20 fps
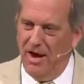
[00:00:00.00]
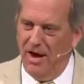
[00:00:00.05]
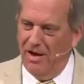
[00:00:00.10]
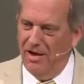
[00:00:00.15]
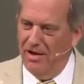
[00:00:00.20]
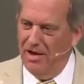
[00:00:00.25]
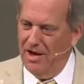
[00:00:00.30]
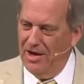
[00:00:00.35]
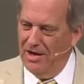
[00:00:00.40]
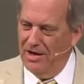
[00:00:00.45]

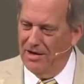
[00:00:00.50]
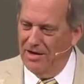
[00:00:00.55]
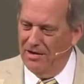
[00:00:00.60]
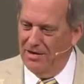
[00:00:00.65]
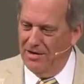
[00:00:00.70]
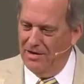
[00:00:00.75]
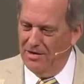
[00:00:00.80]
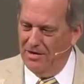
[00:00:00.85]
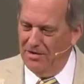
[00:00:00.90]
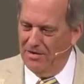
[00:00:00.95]
and
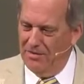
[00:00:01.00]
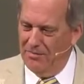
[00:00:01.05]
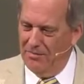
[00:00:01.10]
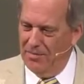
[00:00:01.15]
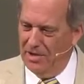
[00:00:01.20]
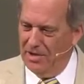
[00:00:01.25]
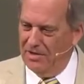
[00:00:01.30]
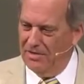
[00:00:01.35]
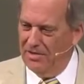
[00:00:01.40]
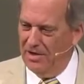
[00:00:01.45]
then the
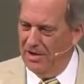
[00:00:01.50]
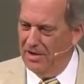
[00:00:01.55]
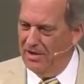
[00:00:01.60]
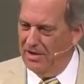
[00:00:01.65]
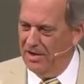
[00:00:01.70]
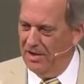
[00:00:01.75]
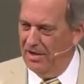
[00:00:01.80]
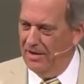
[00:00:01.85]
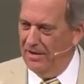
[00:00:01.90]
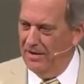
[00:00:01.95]
big day
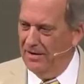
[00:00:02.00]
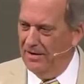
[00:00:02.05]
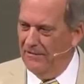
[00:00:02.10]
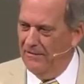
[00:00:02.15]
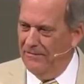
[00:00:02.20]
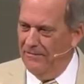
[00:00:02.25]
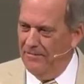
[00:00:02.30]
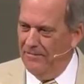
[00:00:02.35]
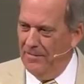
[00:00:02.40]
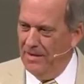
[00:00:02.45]

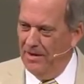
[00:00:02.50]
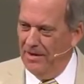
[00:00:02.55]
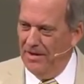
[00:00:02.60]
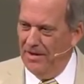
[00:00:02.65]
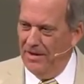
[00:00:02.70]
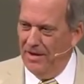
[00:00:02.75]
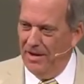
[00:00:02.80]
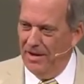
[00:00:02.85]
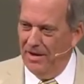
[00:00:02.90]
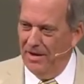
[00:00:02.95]
came,
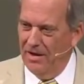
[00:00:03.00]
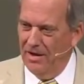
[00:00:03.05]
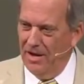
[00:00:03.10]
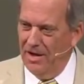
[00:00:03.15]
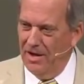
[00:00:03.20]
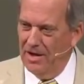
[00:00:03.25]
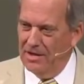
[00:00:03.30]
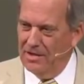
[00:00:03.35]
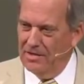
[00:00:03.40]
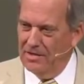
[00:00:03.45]

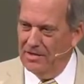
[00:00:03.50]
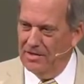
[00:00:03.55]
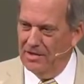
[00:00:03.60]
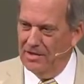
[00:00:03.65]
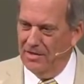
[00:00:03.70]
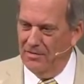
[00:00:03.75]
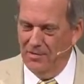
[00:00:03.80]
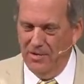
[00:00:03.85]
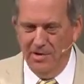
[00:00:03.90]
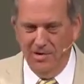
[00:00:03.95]
and
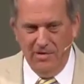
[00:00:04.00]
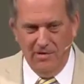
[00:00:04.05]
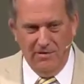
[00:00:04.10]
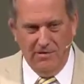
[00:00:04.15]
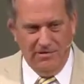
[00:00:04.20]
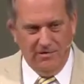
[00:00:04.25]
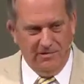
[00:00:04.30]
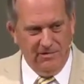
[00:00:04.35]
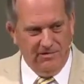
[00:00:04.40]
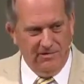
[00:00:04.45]
they went
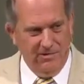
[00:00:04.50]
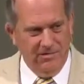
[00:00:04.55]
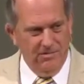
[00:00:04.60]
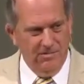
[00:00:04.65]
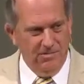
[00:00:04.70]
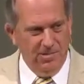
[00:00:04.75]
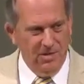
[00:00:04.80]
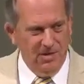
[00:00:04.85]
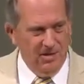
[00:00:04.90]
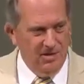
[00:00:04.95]
off to some
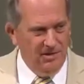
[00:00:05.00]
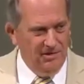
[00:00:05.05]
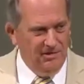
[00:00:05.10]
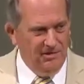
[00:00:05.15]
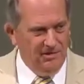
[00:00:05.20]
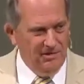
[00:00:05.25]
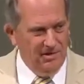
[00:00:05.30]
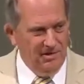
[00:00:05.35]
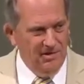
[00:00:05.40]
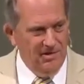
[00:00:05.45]
place
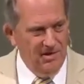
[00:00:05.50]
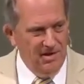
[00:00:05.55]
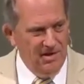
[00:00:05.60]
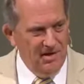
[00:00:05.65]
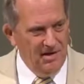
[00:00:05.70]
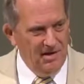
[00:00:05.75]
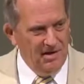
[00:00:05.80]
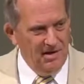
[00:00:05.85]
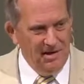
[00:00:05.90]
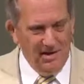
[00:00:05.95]
to
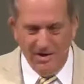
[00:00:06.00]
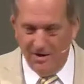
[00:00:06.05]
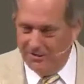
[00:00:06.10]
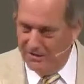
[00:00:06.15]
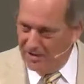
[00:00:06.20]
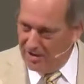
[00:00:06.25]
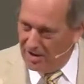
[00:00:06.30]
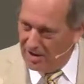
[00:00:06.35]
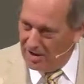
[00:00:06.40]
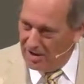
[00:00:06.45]
have
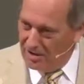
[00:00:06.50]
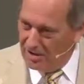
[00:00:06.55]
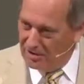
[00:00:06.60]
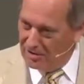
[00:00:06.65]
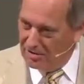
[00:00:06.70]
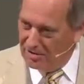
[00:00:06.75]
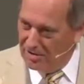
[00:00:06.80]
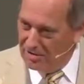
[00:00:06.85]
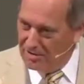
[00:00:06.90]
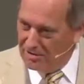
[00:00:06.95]
their hair
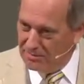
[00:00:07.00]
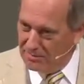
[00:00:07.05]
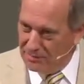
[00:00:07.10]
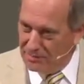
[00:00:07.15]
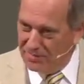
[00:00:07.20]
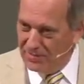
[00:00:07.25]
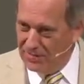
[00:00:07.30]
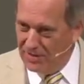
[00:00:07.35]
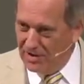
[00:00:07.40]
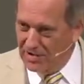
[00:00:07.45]
done
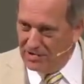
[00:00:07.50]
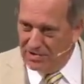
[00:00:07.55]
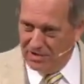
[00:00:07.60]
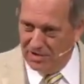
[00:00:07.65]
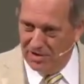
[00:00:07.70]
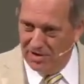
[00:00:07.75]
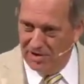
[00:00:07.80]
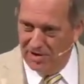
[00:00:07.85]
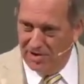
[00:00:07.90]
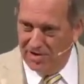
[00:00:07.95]

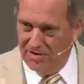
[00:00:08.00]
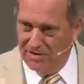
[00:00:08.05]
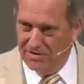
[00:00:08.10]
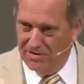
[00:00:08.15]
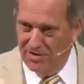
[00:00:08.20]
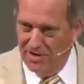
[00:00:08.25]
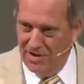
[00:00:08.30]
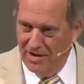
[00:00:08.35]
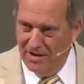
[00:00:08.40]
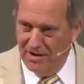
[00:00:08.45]
professionally
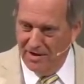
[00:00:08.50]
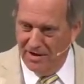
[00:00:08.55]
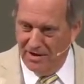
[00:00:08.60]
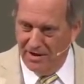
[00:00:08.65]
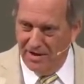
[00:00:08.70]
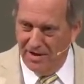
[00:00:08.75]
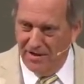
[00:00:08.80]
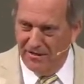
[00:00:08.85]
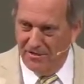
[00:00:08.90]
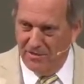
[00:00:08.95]
and
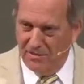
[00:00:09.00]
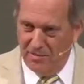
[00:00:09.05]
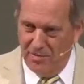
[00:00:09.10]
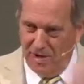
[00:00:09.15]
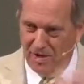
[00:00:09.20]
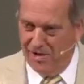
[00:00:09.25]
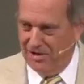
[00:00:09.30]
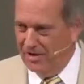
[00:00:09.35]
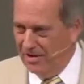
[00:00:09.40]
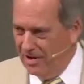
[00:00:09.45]
have the
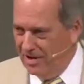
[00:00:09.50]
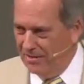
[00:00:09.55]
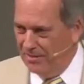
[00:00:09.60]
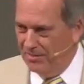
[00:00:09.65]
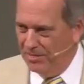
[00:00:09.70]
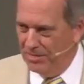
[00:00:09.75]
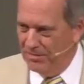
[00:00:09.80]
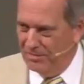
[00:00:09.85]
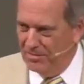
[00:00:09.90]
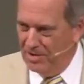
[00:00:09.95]
makeup
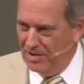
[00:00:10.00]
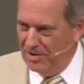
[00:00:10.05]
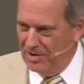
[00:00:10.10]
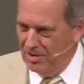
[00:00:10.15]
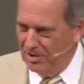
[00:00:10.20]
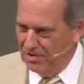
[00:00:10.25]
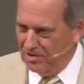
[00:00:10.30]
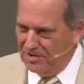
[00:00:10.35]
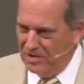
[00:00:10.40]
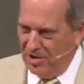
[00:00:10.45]
and be
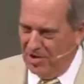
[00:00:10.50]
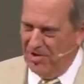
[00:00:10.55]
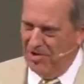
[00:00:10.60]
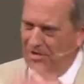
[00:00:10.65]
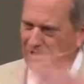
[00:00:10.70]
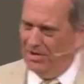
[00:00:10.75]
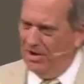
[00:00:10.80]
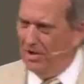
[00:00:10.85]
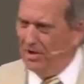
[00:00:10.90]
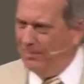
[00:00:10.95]
all
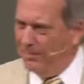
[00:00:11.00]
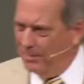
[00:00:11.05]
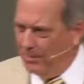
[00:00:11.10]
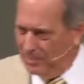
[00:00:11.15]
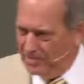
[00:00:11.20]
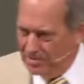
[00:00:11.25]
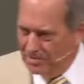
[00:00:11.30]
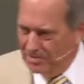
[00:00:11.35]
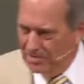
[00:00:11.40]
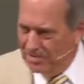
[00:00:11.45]
dolled
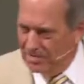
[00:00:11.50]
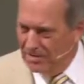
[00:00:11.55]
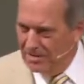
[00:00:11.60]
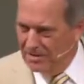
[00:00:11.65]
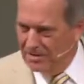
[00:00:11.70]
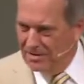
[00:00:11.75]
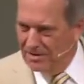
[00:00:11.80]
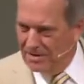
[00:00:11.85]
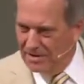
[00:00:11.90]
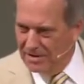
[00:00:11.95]
up
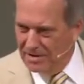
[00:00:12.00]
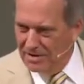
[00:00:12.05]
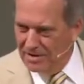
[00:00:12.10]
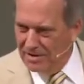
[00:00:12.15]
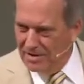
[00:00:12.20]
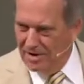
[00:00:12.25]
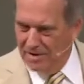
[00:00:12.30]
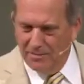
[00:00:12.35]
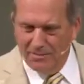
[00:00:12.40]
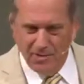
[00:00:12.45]

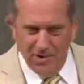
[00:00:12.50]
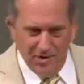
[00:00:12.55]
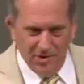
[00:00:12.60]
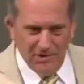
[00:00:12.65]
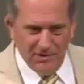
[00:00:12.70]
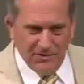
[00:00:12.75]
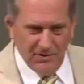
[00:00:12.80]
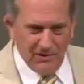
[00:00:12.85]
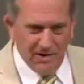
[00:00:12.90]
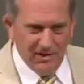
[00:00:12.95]
and
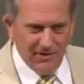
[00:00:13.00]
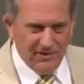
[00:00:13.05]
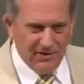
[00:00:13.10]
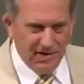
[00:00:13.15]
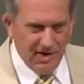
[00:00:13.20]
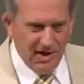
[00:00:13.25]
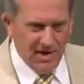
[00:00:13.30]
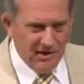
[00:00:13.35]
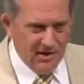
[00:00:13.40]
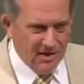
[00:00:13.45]
beautiful. That's the
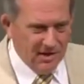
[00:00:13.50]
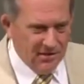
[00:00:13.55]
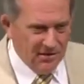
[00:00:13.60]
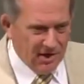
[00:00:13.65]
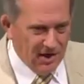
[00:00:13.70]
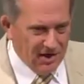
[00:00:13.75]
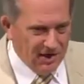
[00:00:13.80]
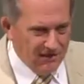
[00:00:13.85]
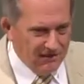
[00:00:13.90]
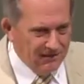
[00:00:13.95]
idea,
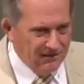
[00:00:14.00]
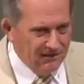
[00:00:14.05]
right?